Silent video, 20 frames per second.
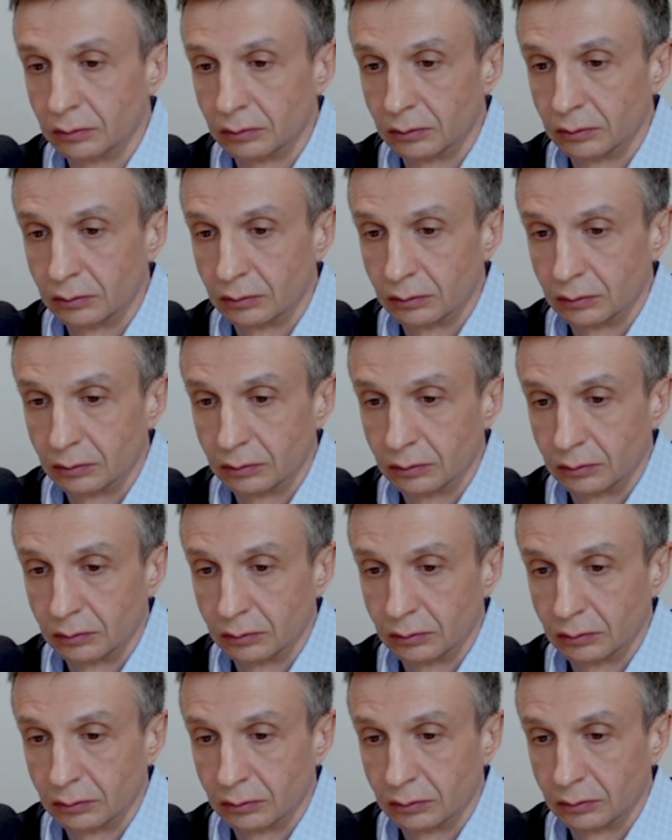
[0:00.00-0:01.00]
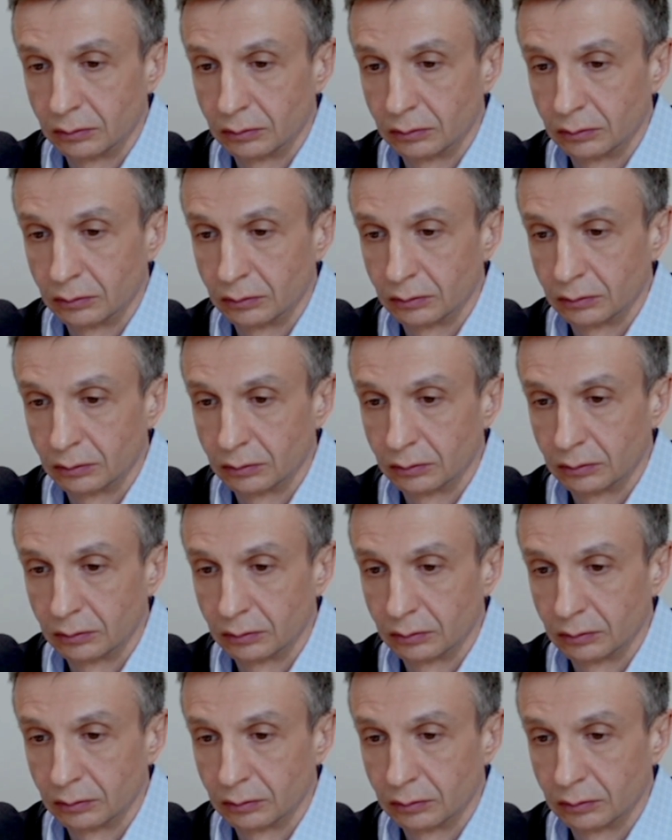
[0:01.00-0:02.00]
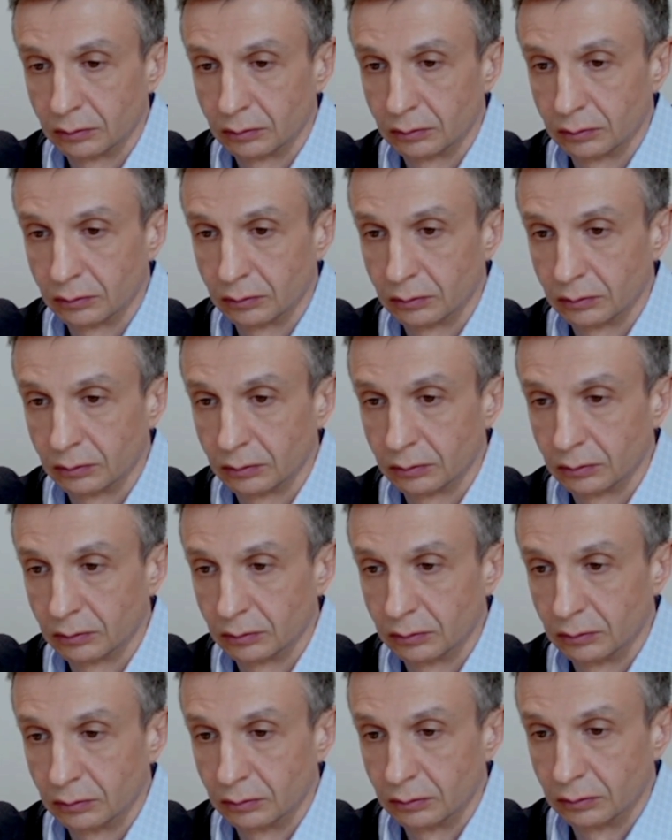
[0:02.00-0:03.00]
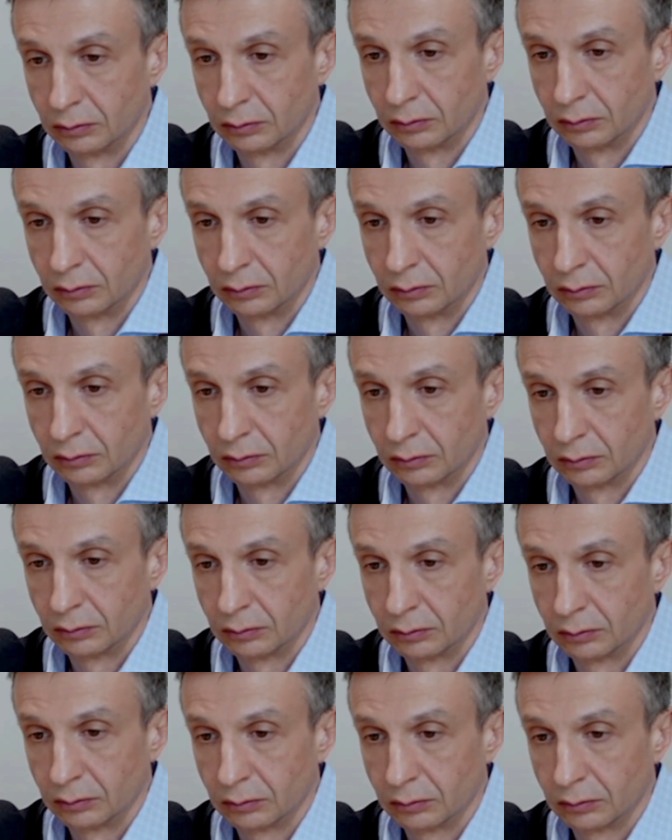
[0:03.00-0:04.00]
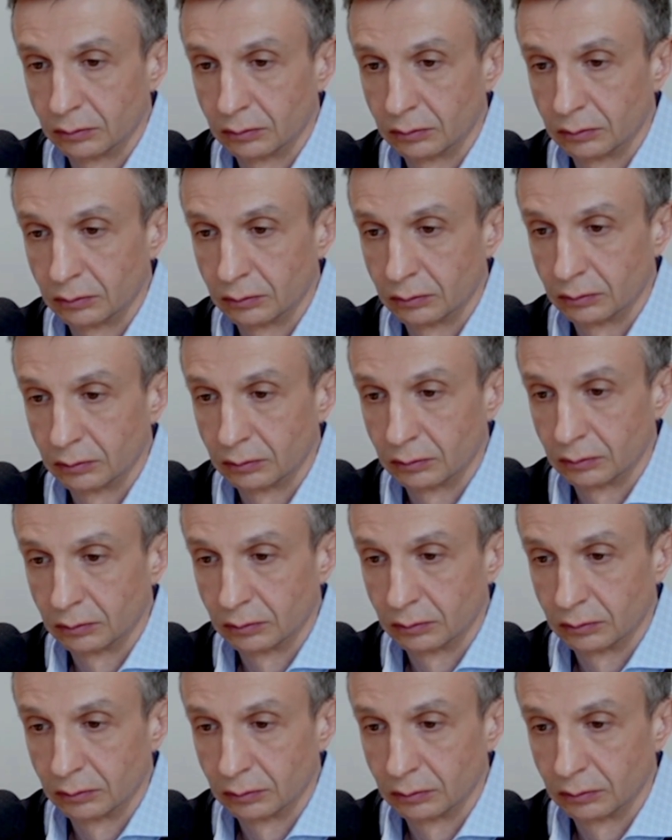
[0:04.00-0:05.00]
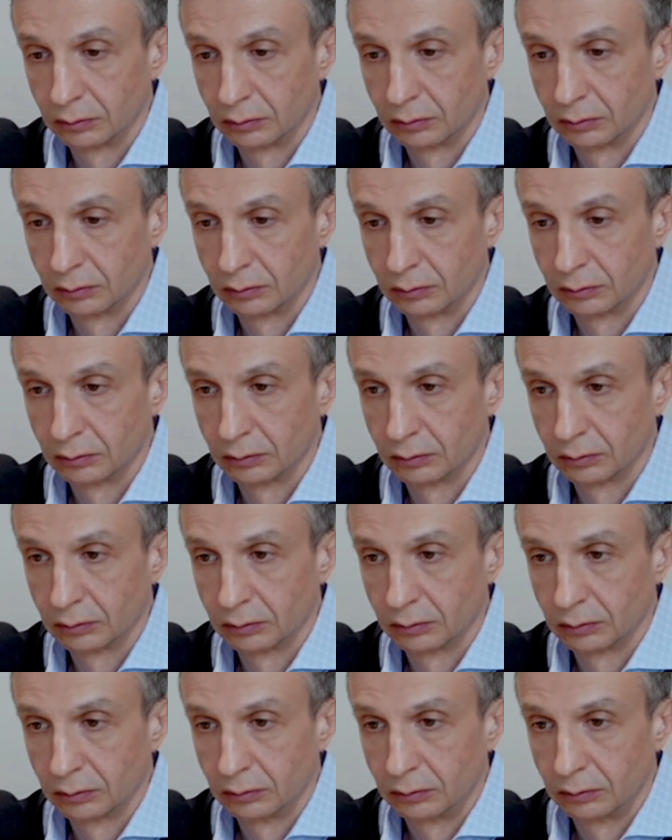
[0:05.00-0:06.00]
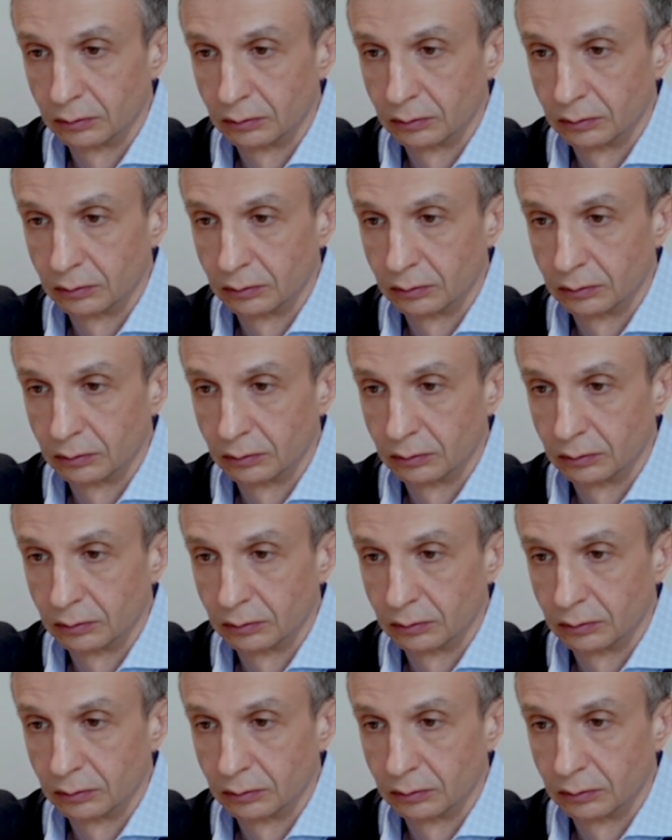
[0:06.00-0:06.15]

The person shown says nothing.